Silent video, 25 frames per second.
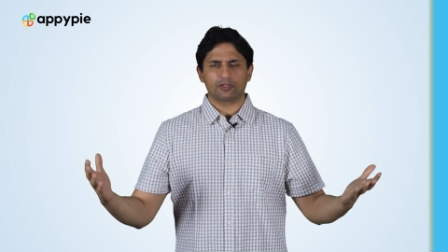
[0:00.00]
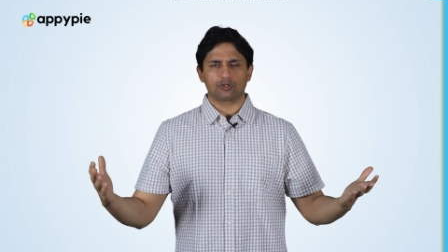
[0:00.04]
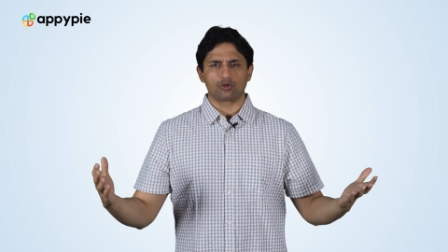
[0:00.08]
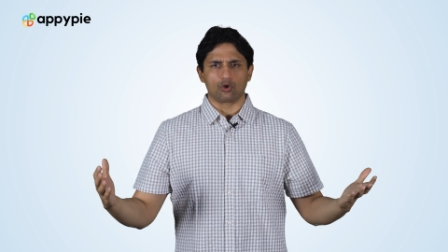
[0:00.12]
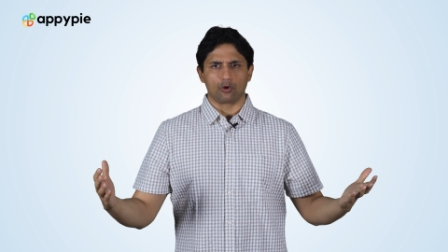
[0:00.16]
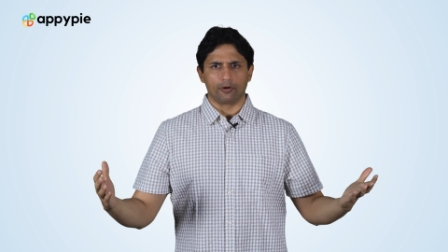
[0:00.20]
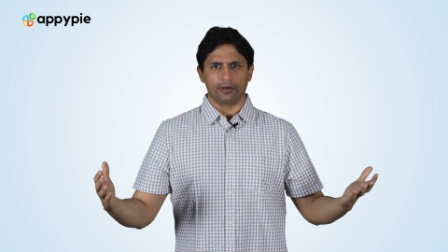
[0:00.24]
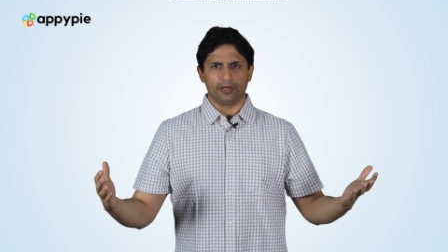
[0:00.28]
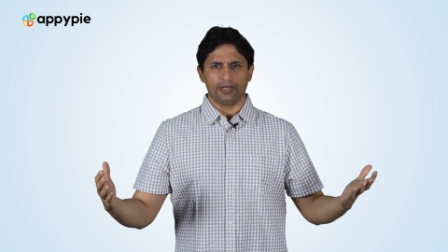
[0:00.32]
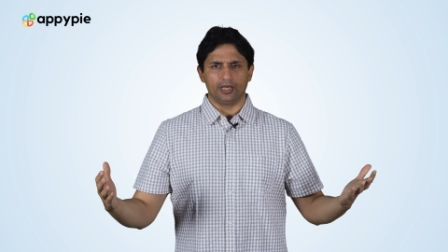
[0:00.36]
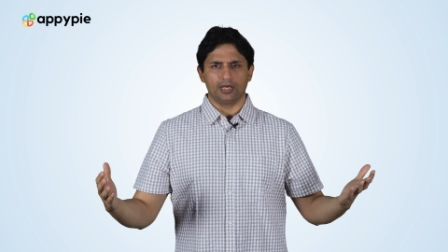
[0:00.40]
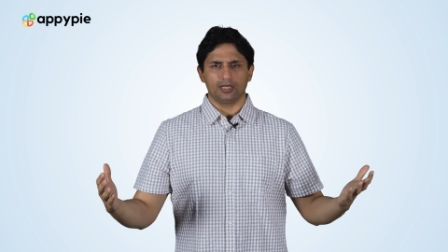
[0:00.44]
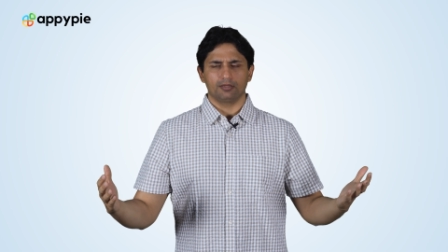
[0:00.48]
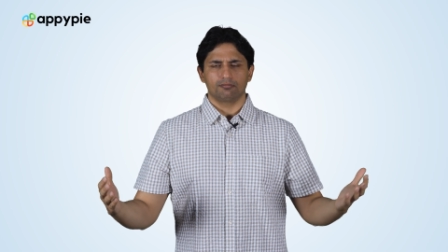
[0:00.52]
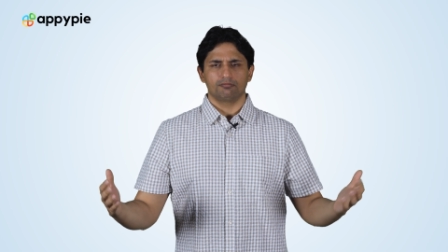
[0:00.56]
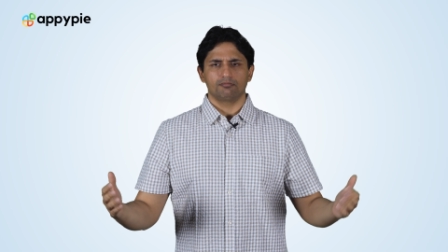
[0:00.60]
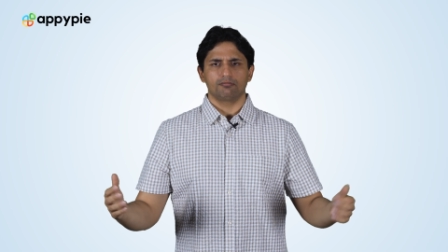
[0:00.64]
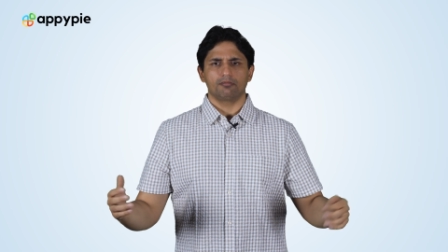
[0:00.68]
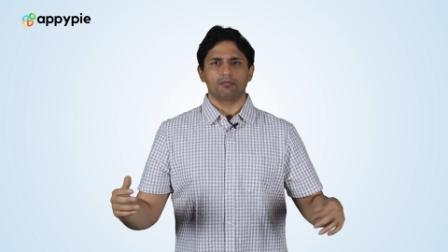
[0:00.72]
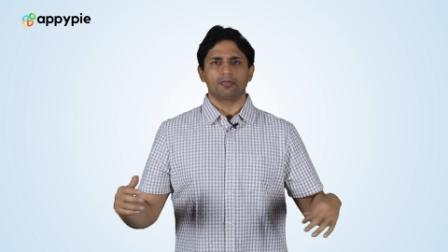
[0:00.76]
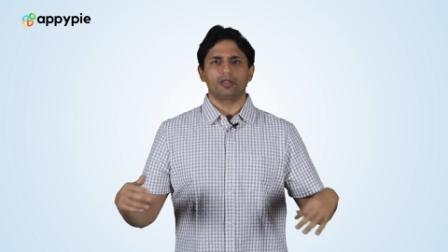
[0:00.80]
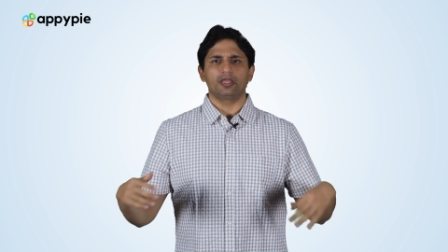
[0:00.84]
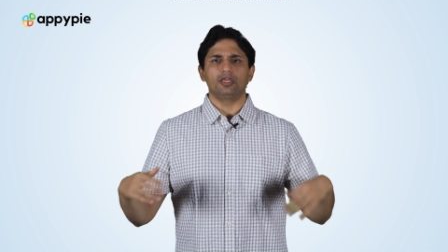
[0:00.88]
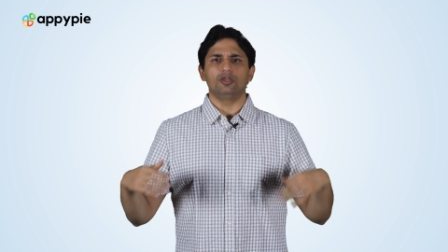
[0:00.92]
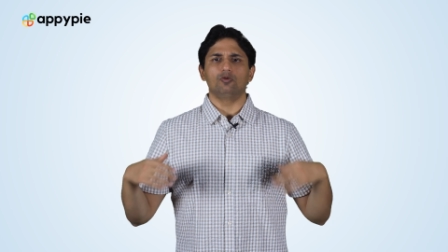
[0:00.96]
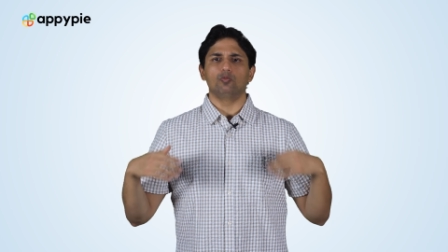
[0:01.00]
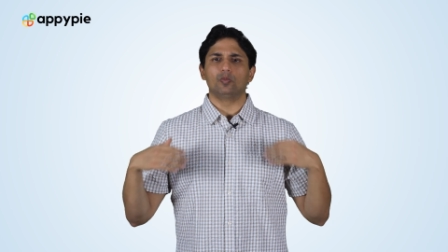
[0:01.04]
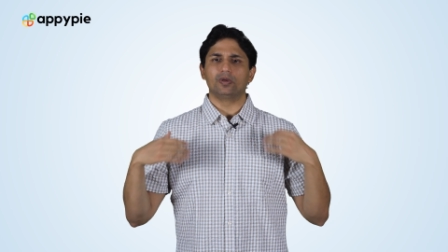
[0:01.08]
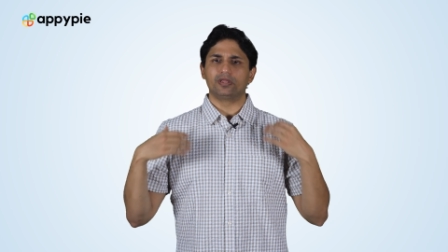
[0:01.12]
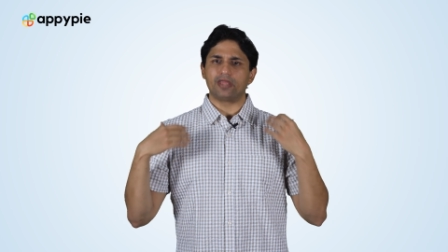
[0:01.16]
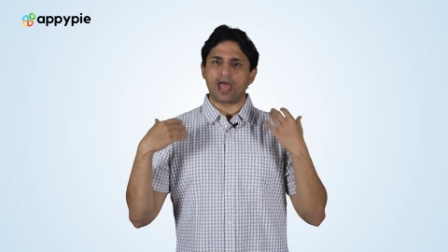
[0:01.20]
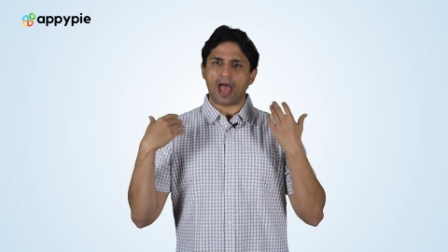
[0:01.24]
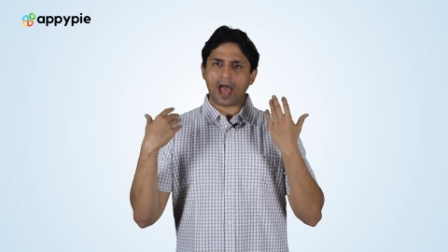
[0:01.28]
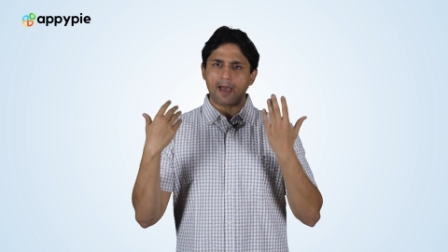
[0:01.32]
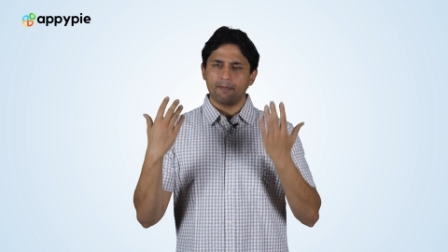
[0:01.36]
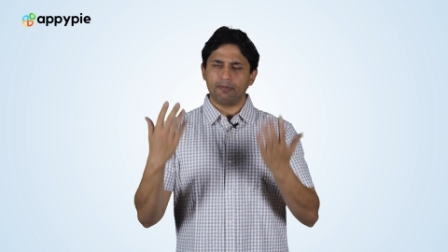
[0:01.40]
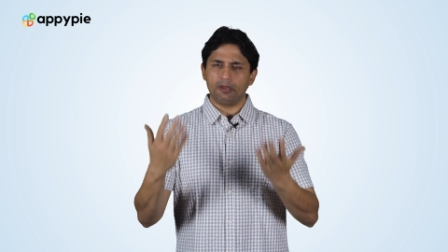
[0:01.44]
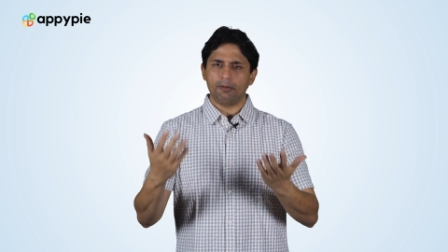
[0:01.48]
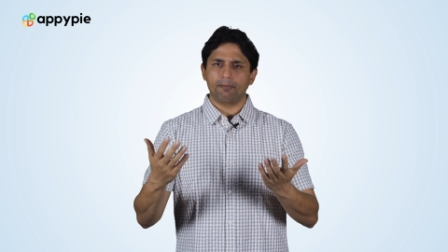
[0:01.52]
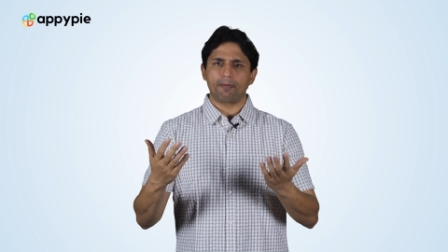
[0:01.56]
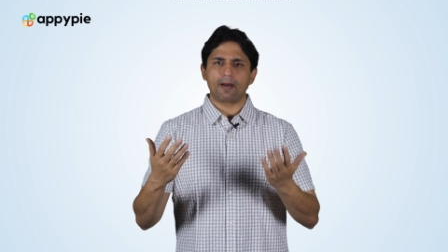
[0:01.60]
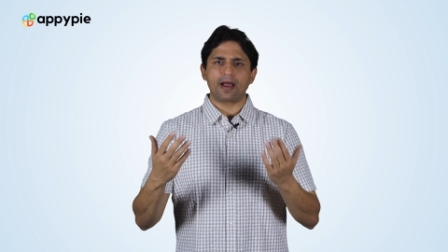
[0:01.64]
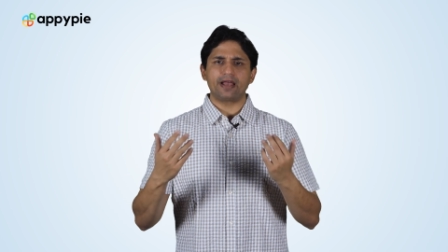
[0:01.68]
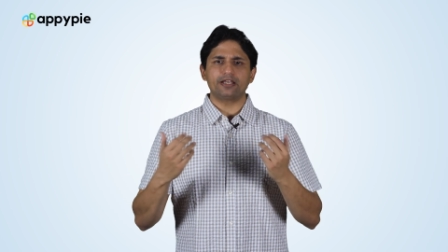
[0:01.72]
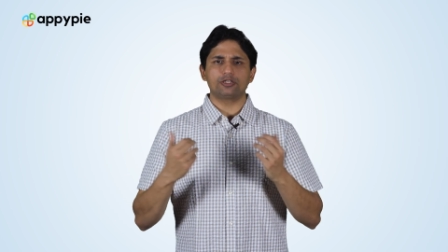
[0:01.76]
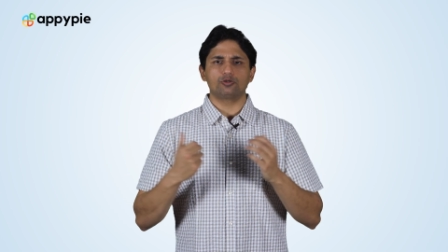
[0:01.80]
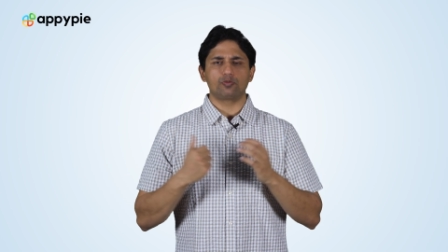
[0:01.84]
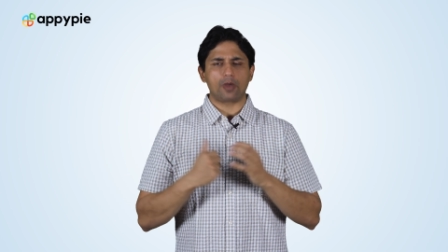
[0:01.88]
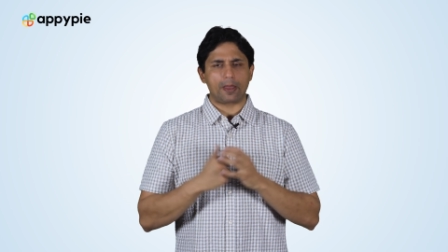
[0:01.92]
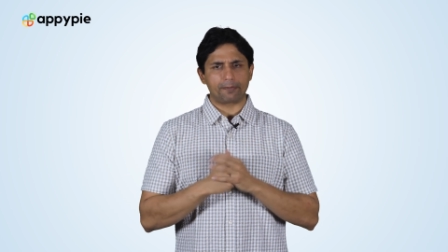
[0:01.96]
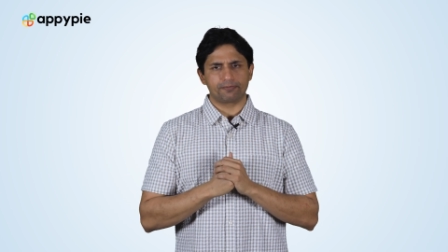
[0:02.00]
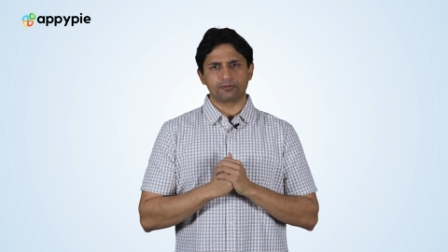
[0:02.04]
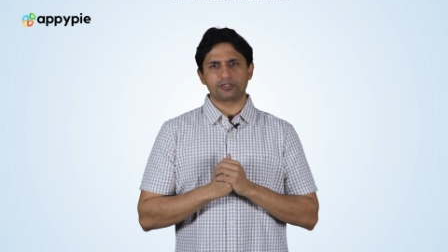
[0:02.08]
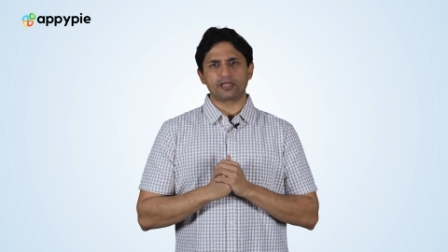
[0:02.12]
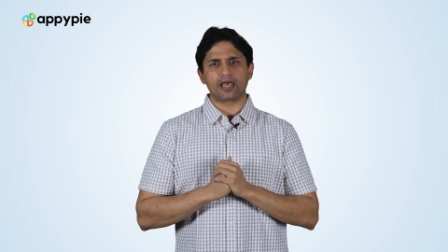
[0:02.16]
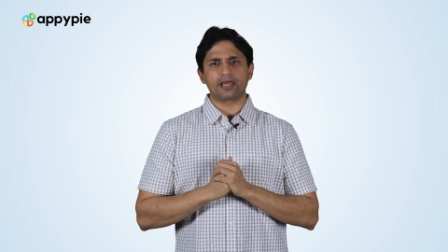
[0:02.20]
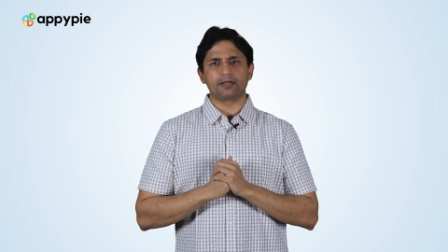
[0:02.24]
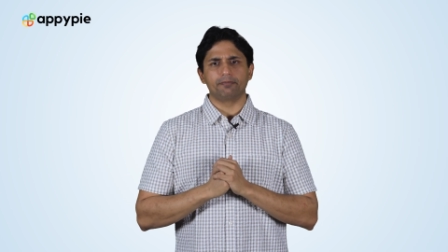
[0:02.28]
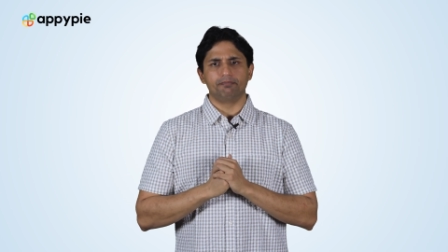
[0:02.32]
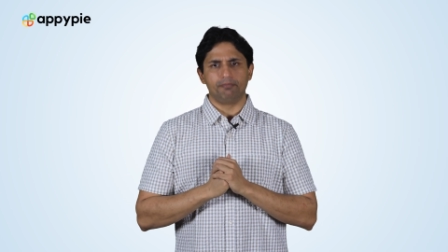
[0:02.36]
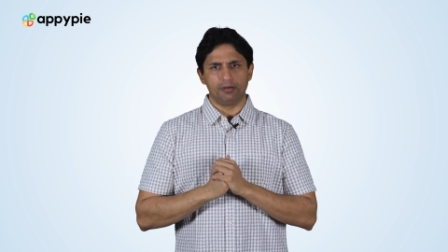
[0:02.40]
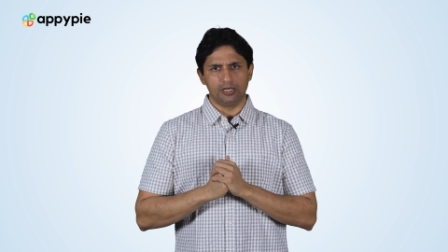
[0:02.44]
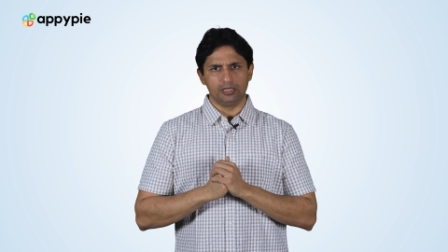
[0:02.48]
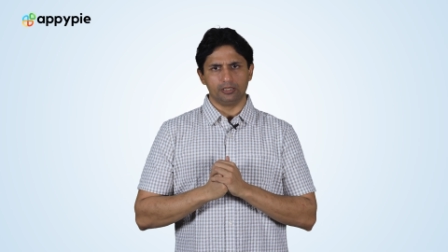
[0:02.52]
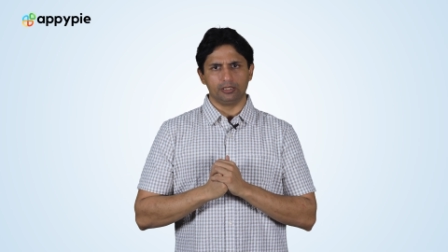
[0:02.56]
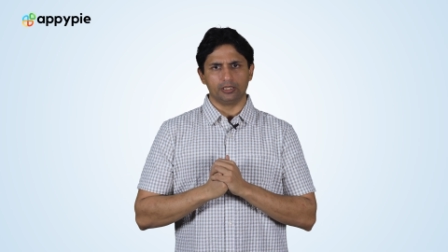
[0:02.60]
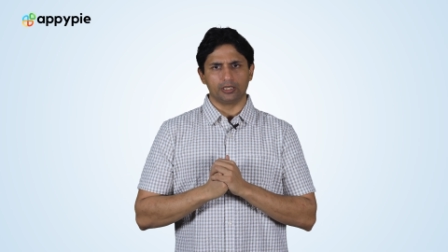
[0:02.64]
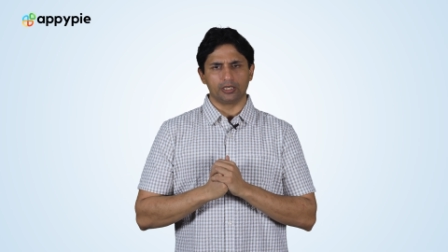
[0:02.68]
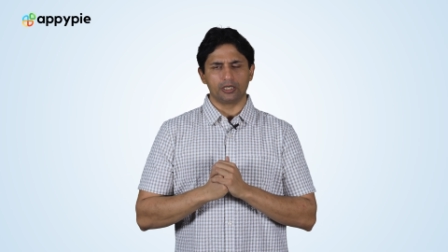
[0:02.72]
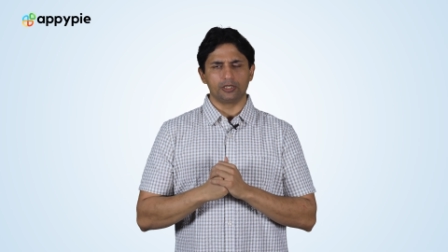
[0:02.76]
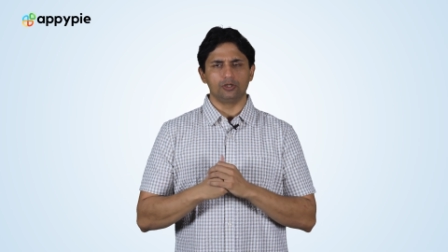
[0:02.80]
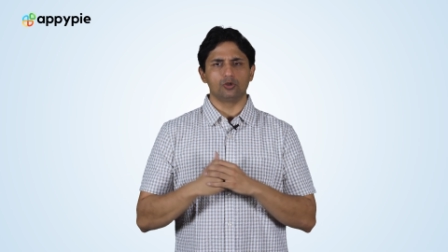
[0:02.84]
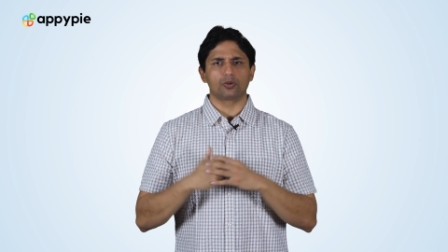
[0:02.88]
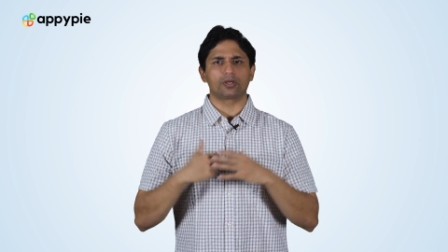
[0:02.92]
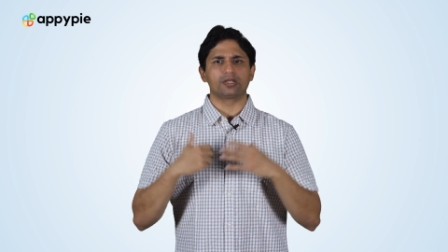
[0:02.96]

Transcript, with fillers: Victoria. With Appy Pie's website builder,